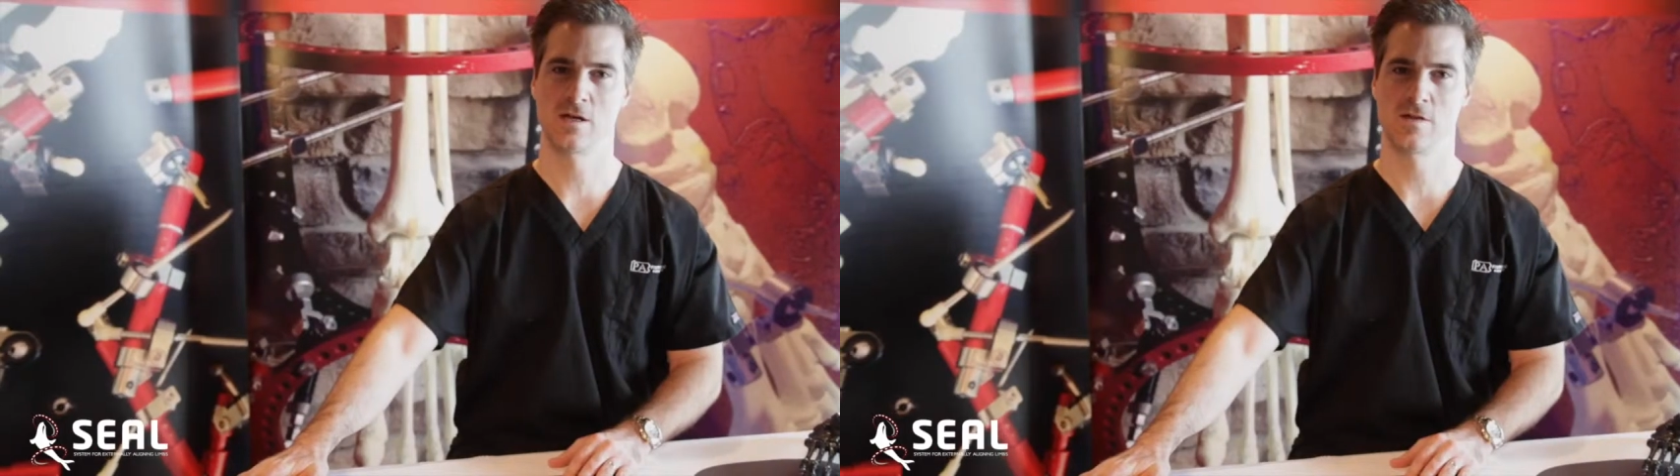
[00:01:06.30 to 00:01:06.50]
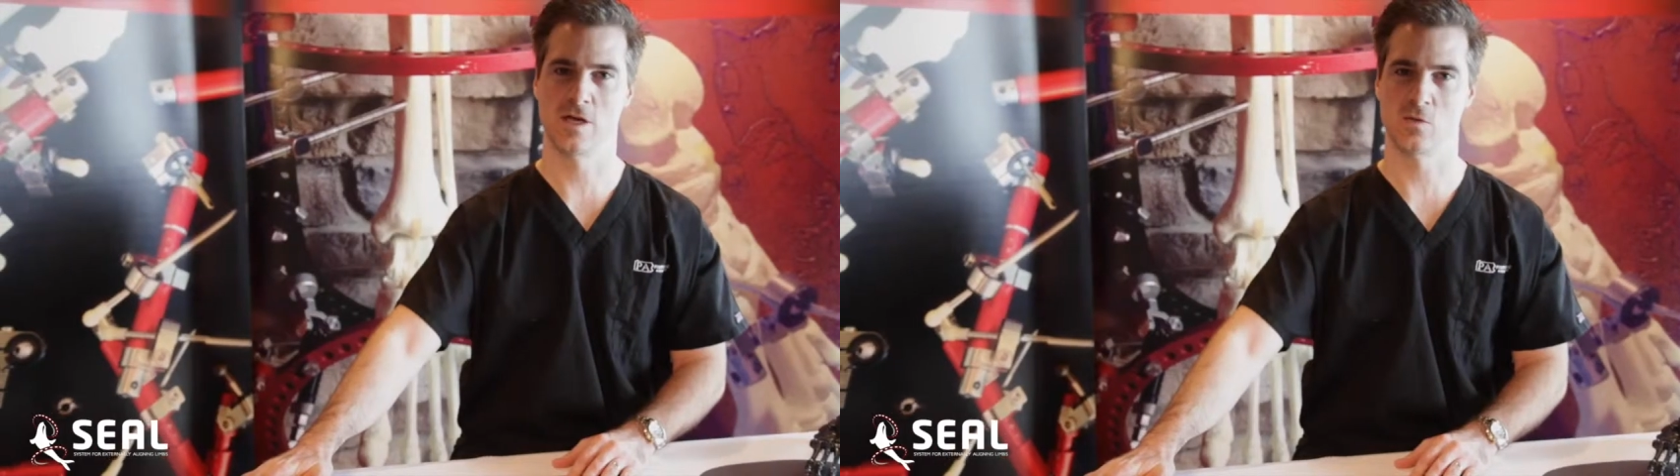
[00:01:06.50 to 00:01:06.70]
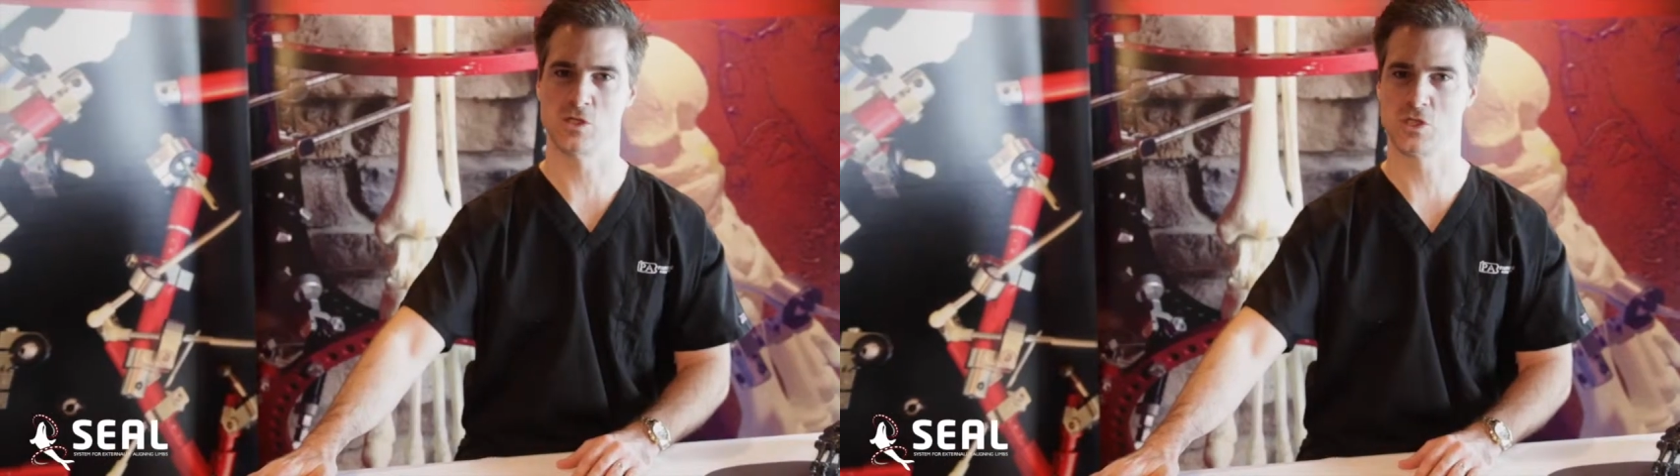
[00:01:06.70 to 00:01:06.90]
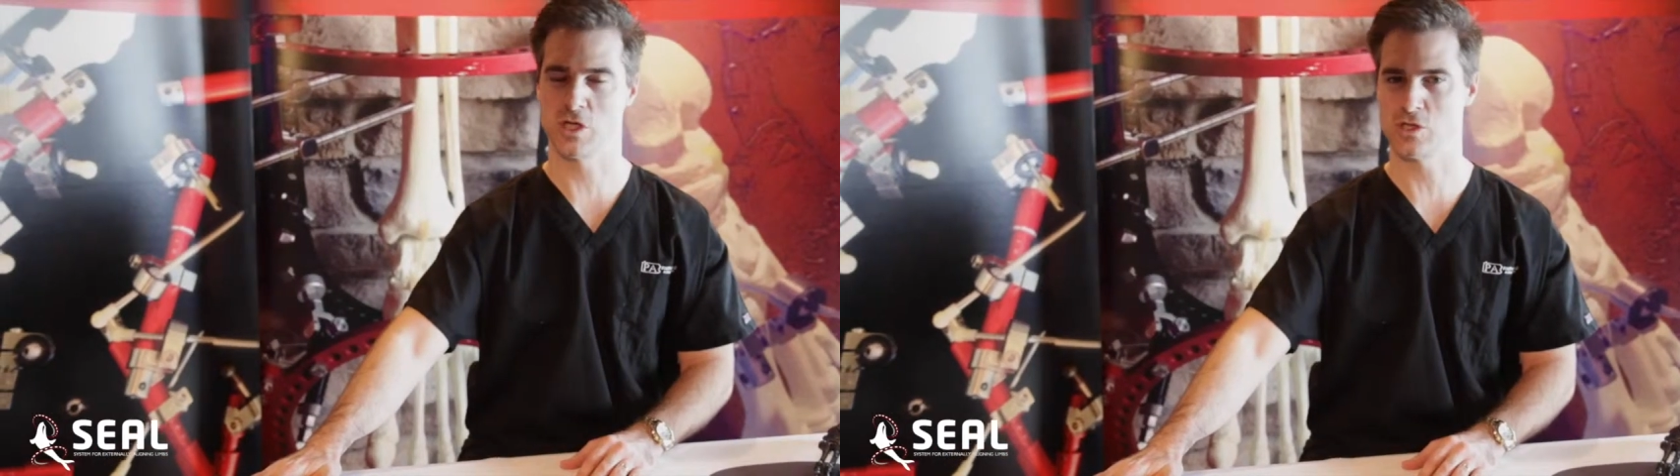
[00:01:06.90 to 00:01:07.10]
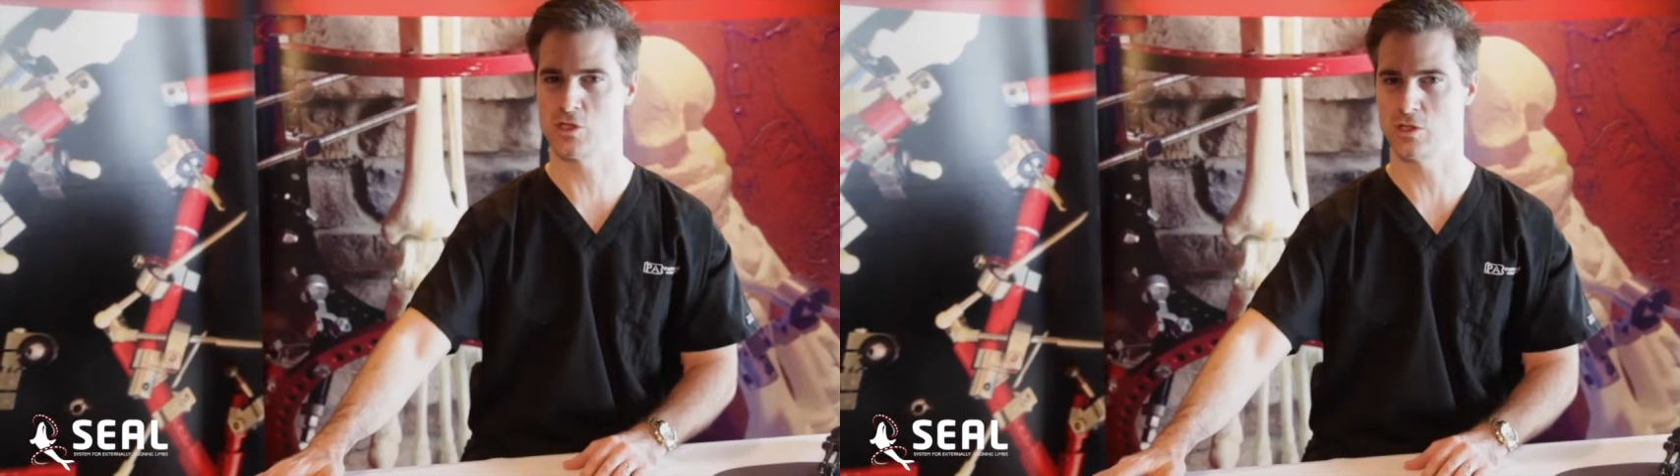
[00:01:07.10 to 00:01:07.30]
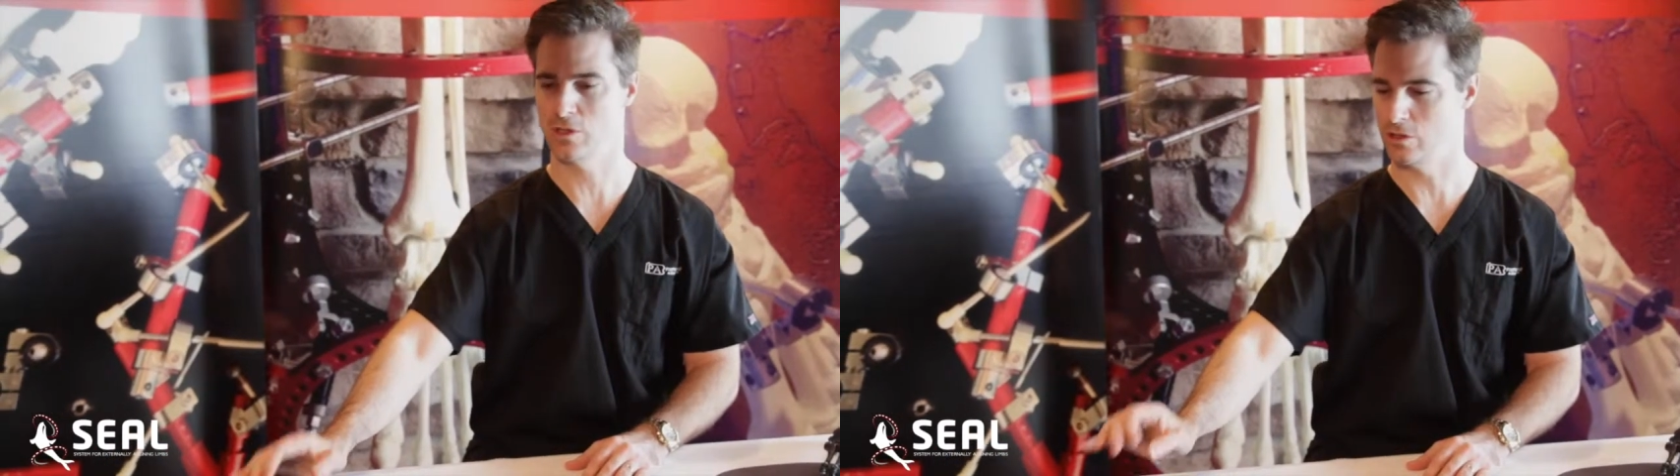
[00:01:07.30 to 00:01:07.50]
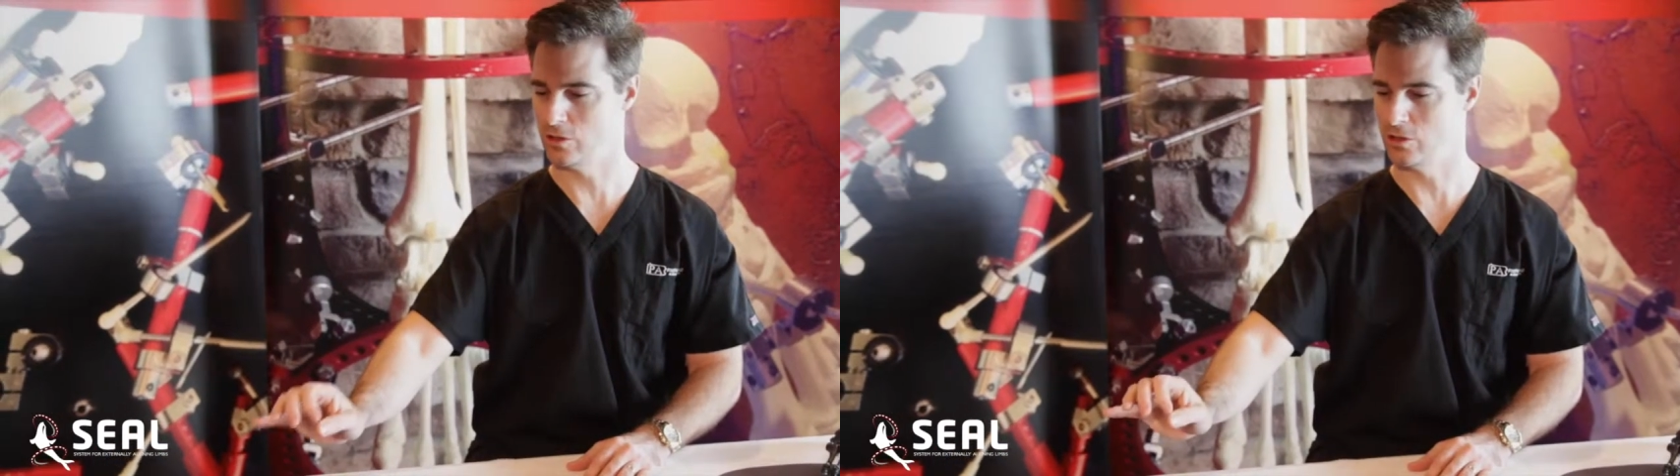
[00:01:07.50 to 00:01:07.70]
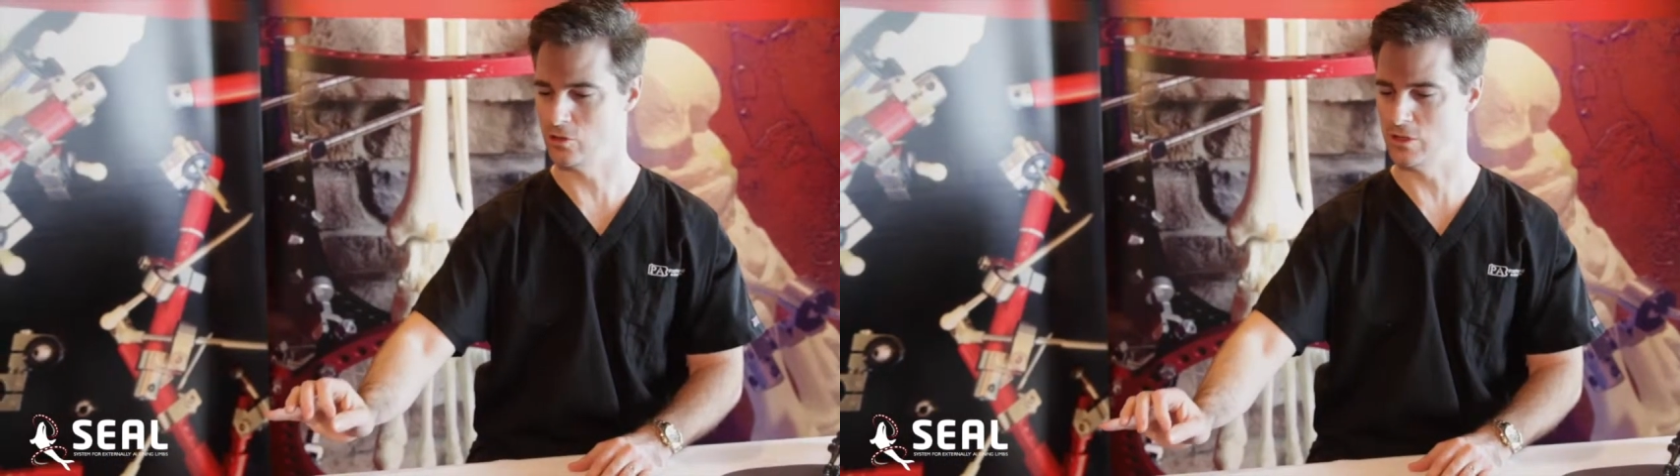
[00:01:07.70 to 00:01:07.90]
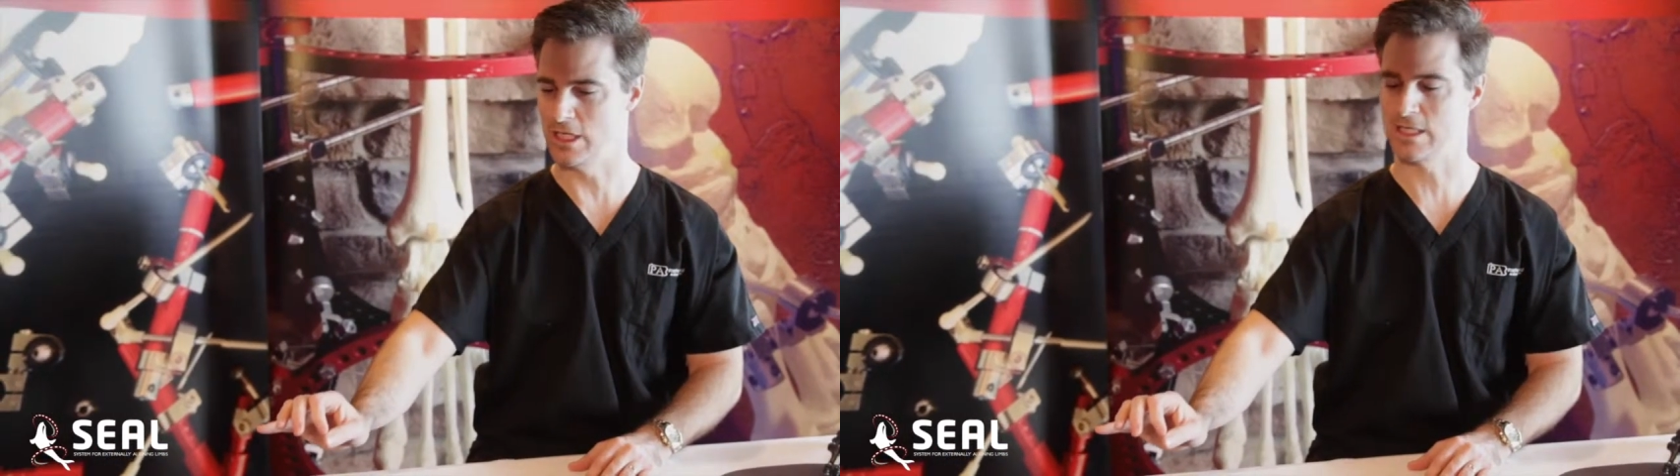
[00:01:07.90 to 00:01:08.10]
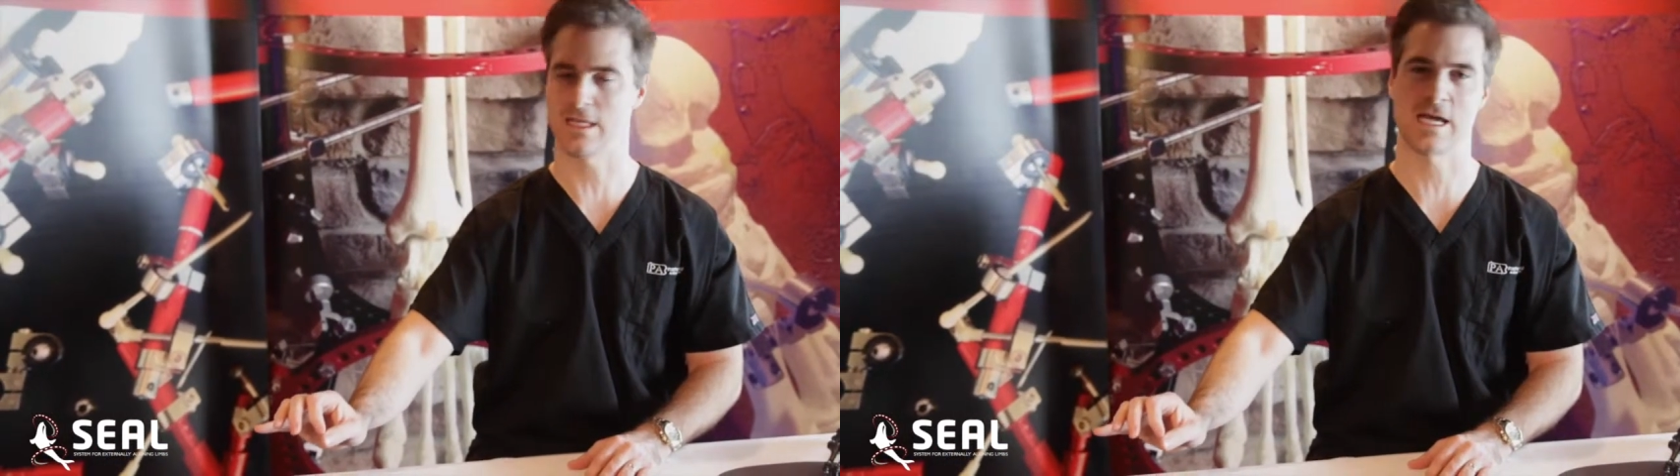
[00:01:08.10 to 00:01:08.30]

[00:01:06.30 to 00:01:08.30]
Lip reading: there was such unique